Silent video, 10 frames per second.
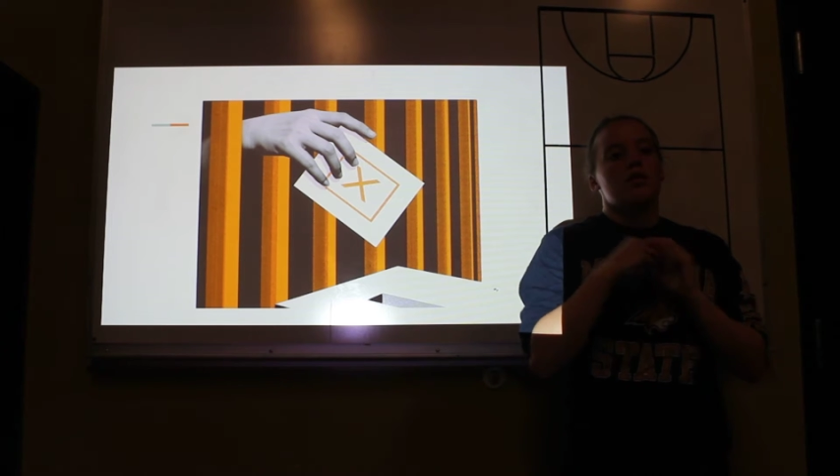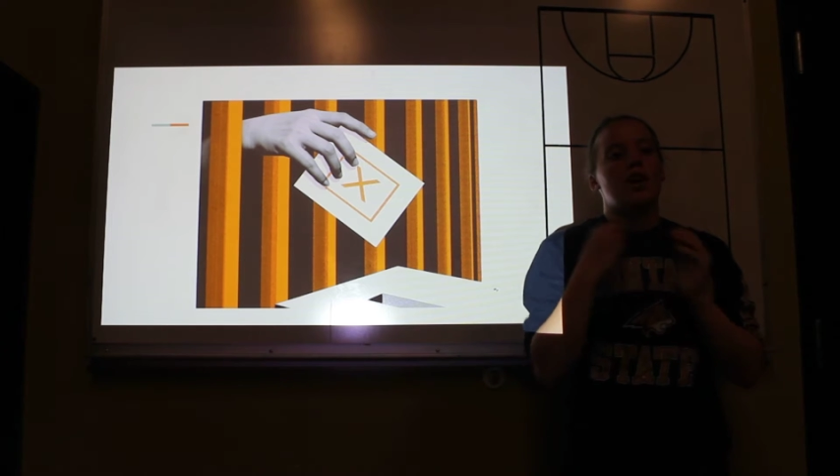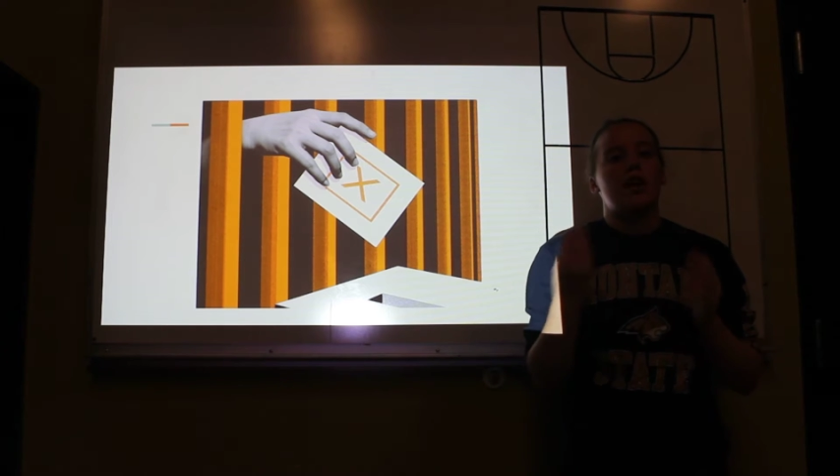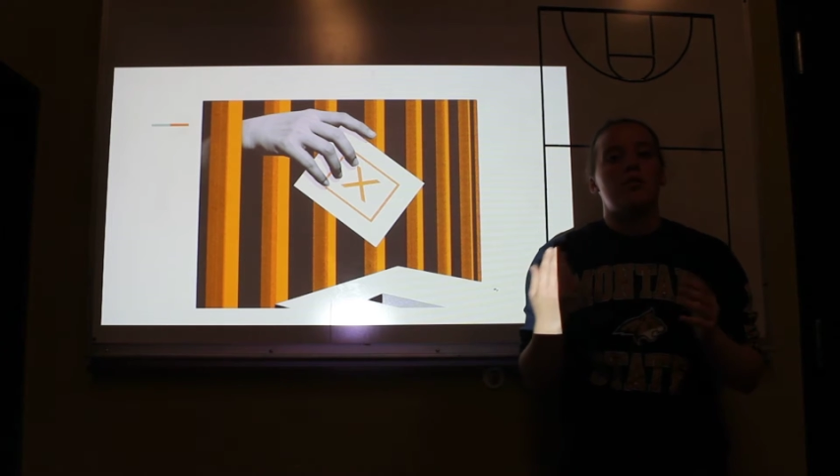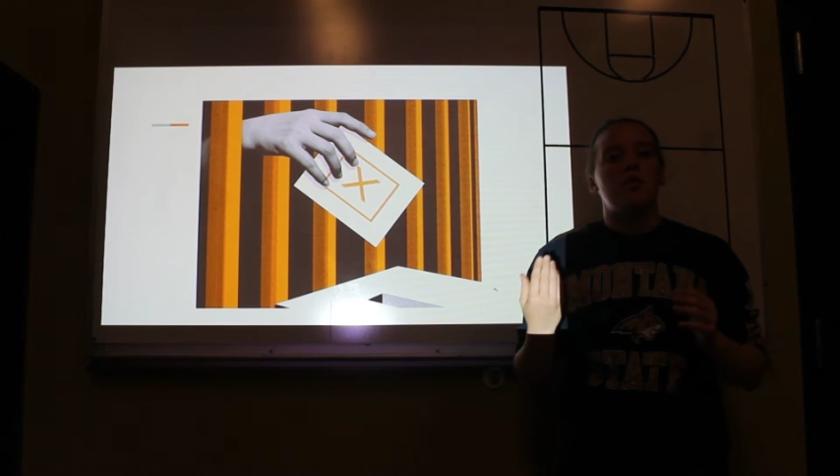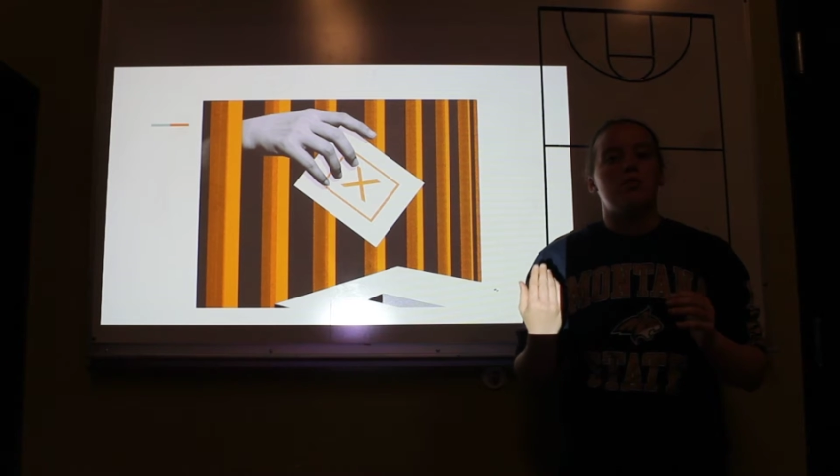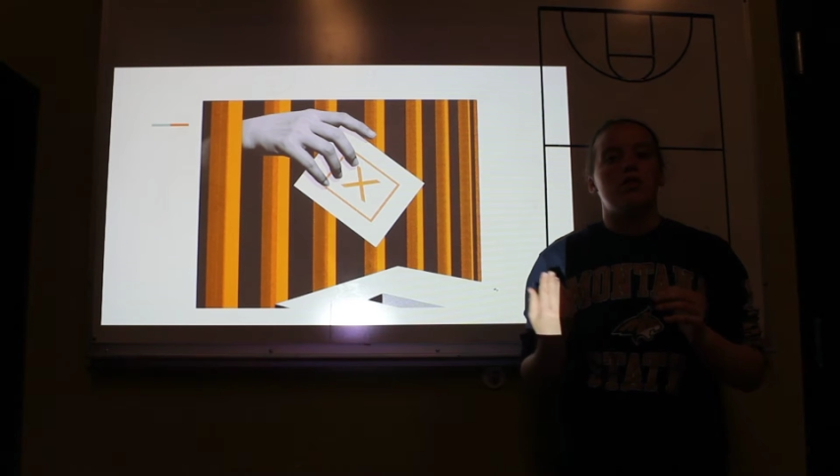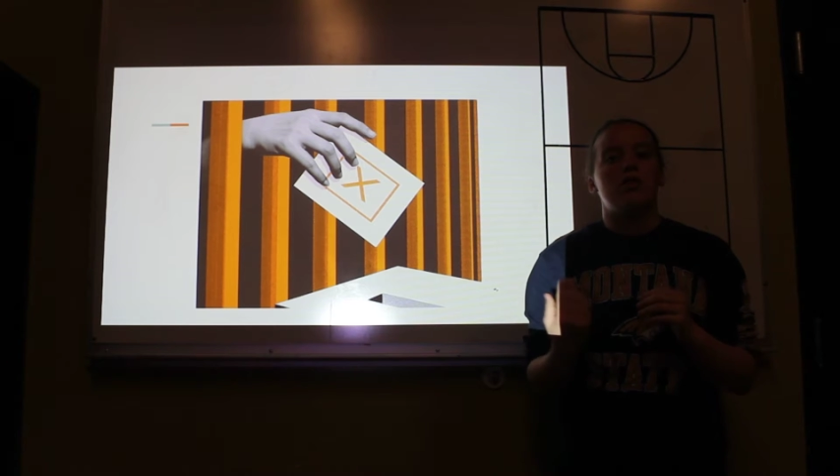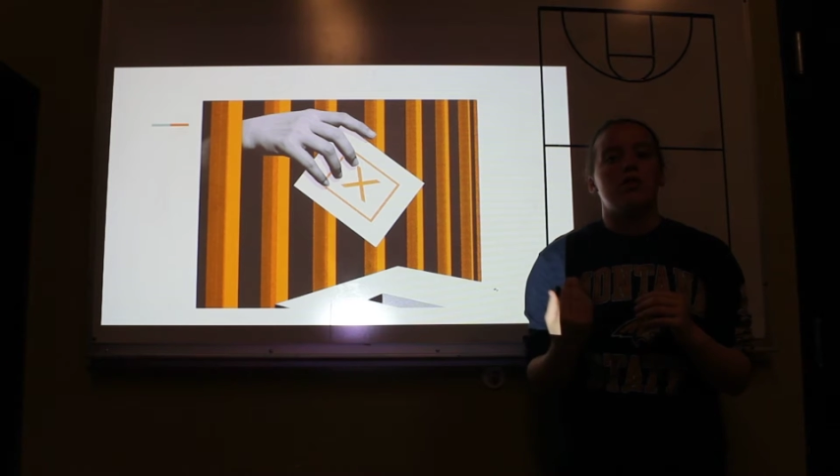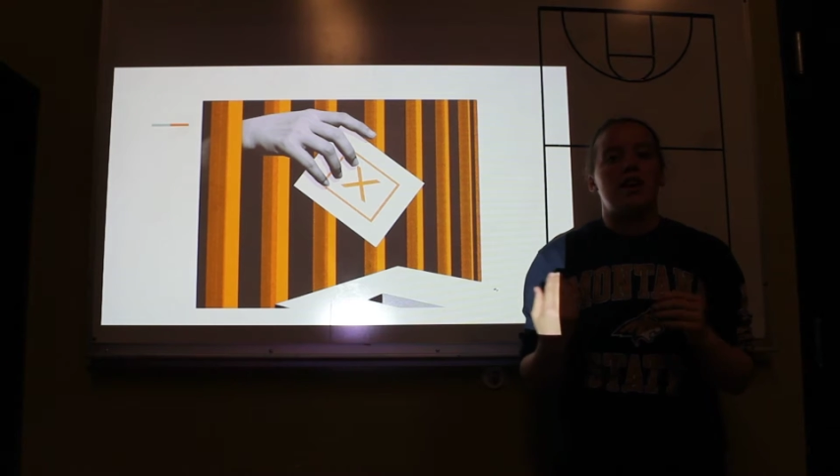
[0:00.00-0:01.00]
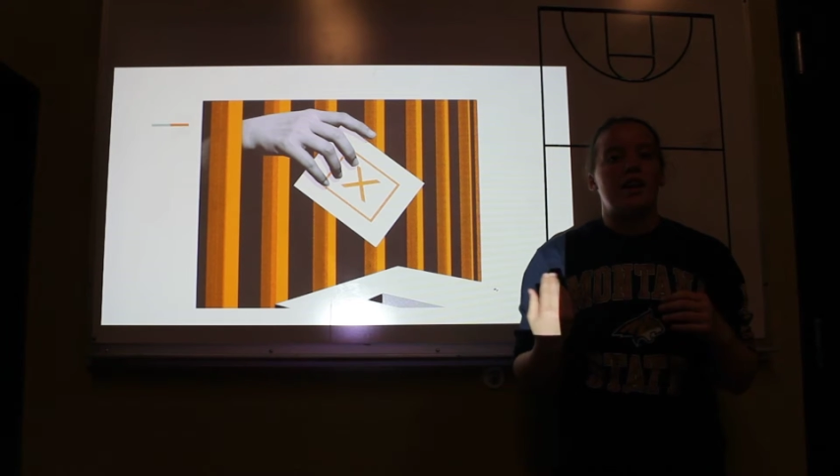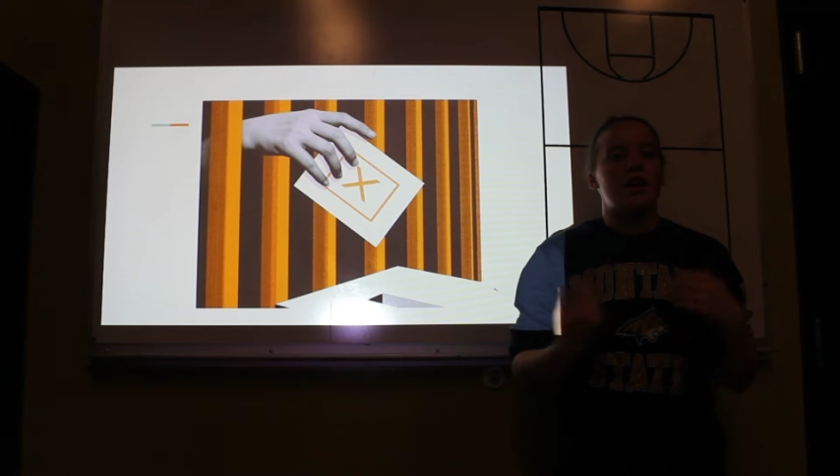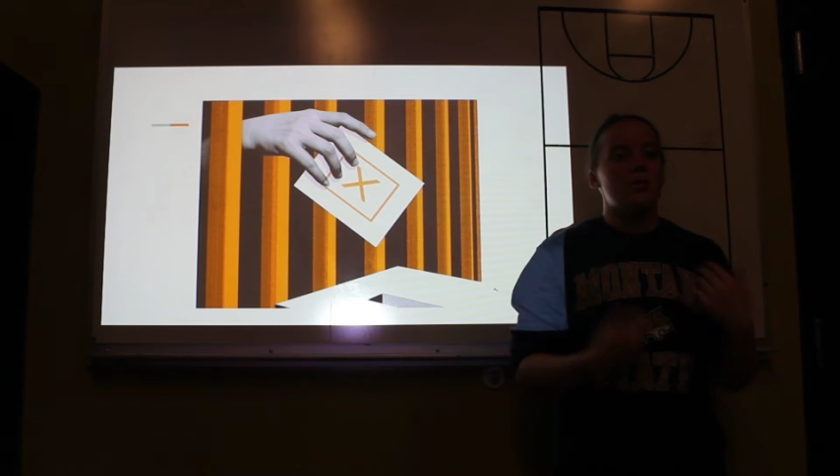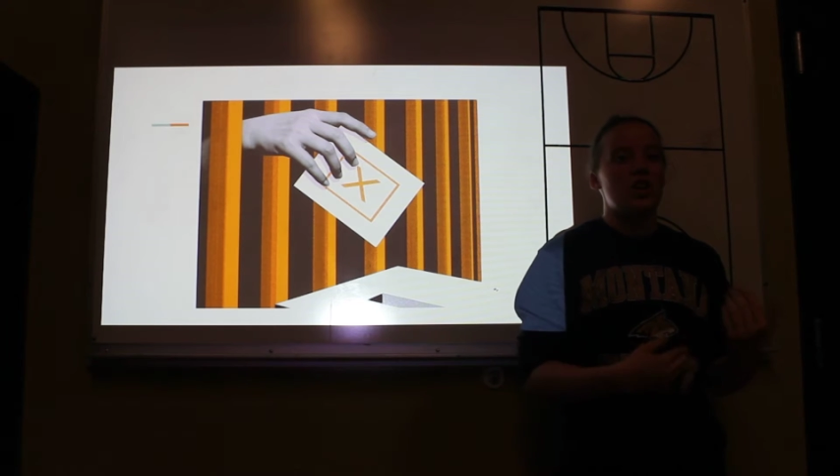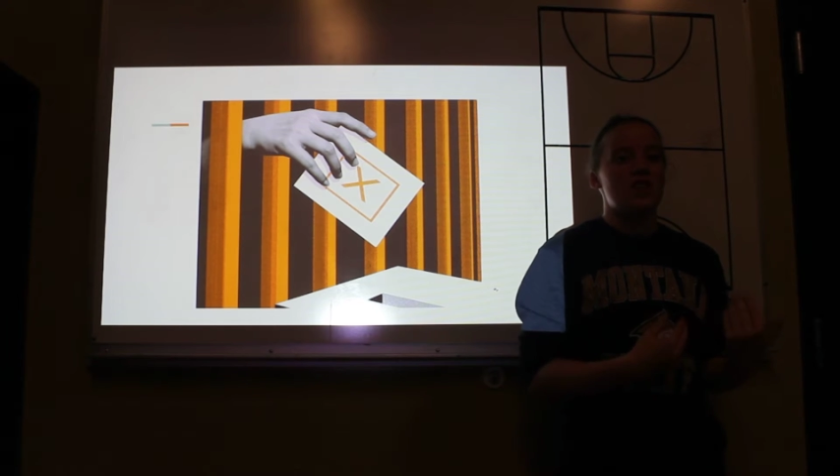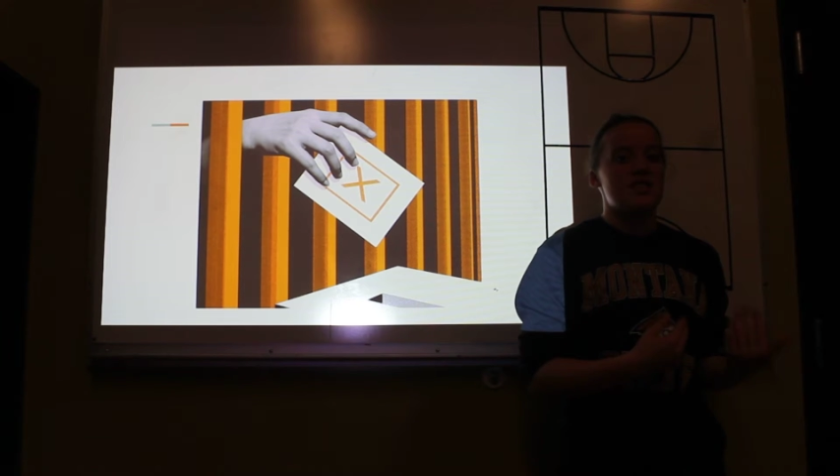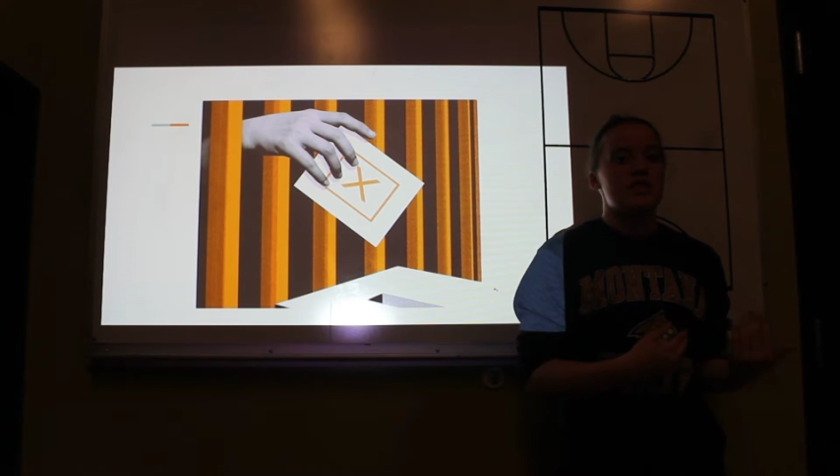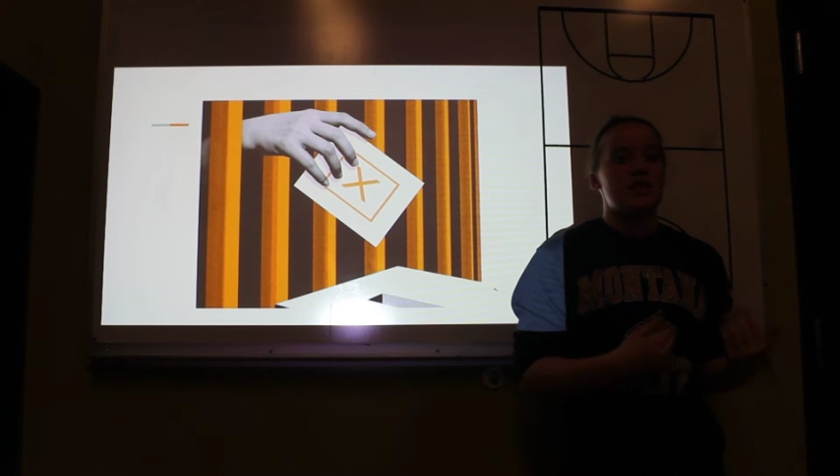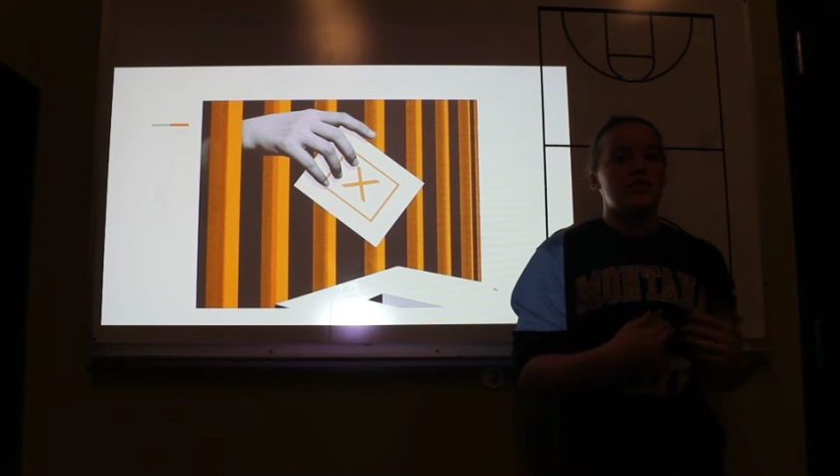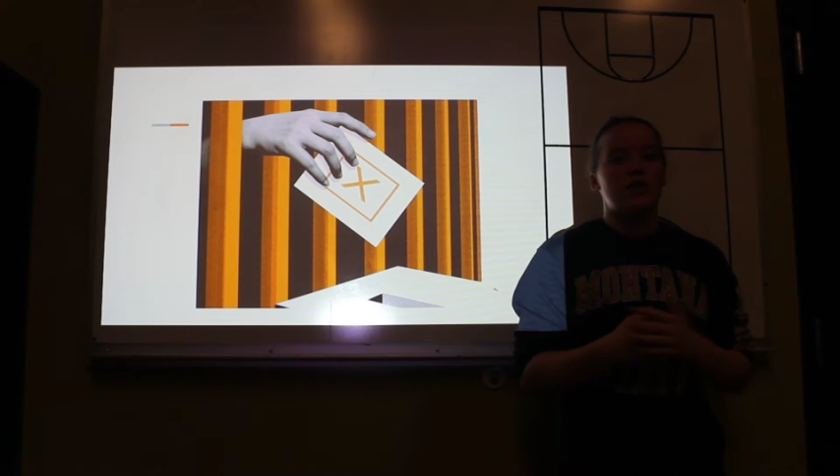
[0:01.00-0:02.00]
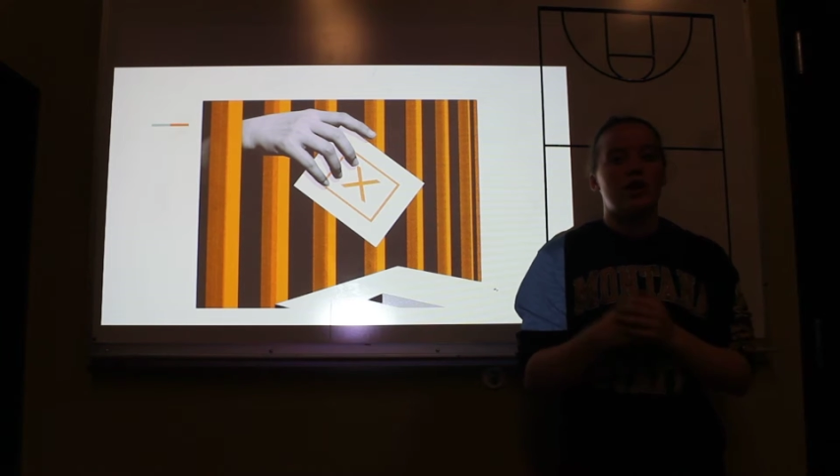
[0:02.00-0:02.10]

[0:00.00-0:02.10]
A lot of people, like immigrants and stuff,